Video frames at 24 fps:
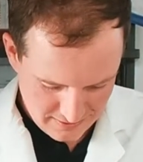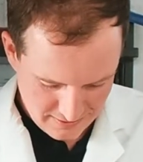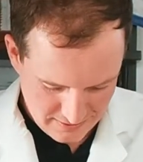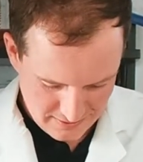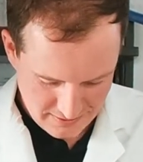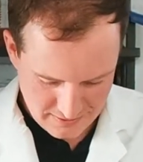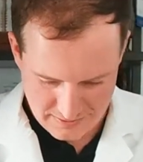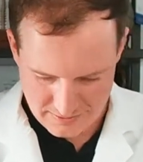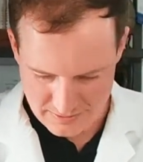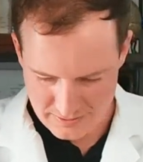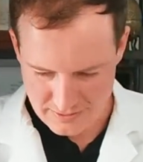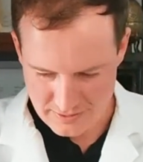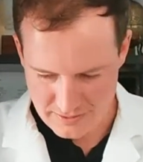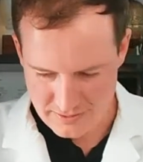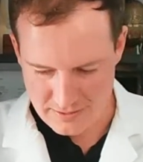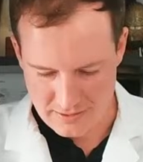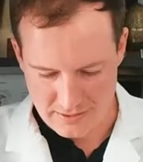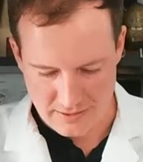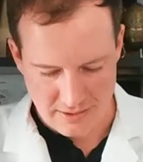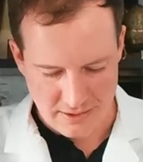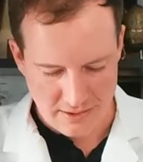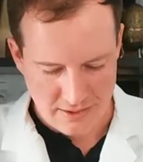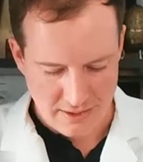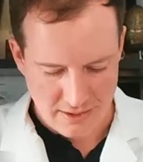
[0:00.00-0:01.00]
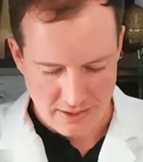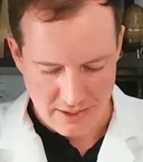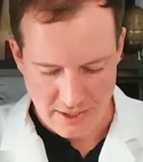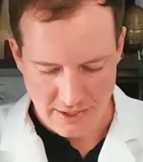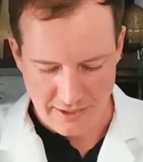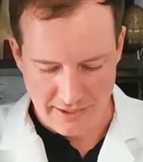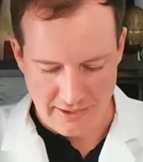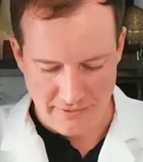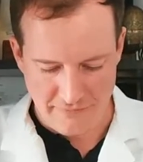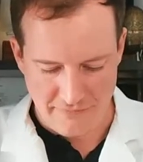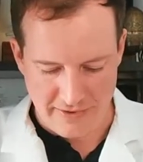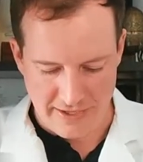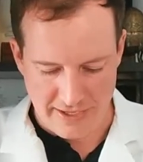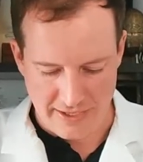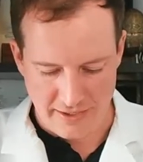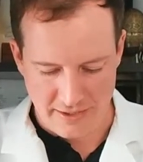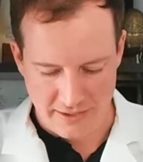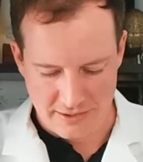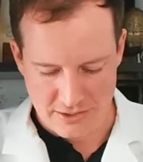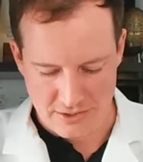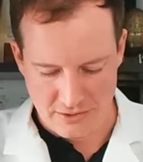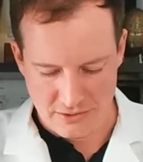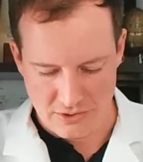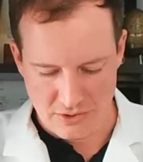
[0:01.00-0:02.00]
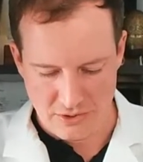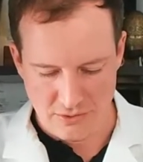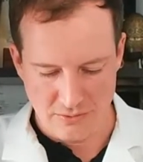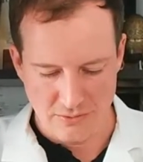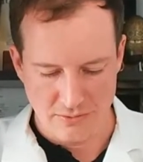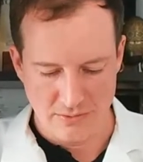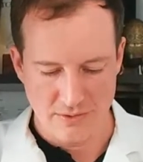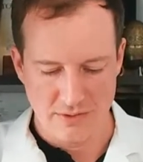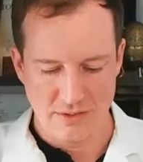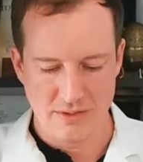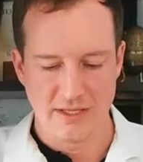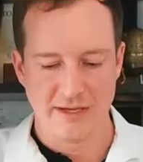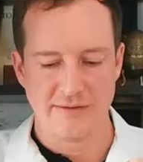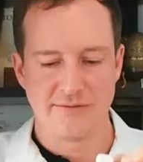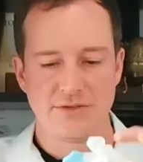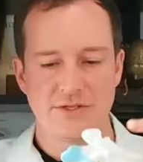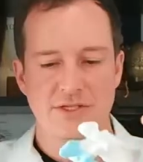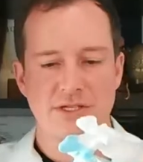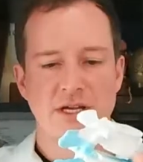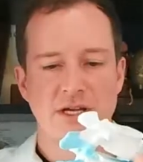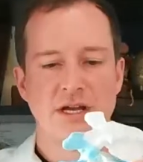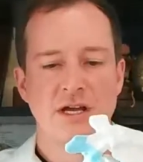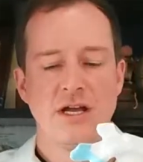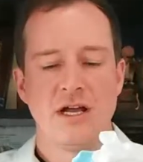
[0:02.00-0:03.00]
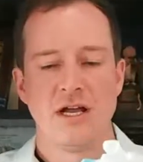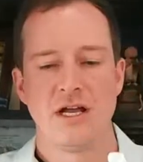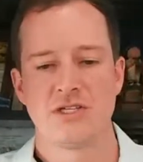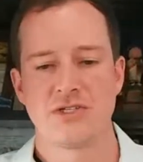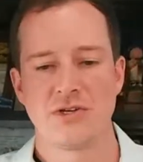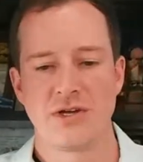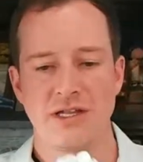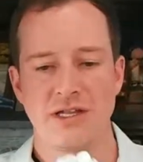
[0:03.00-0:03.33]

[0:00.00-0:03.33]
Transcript: Hmm. All right, fine. I'll just do two levels. So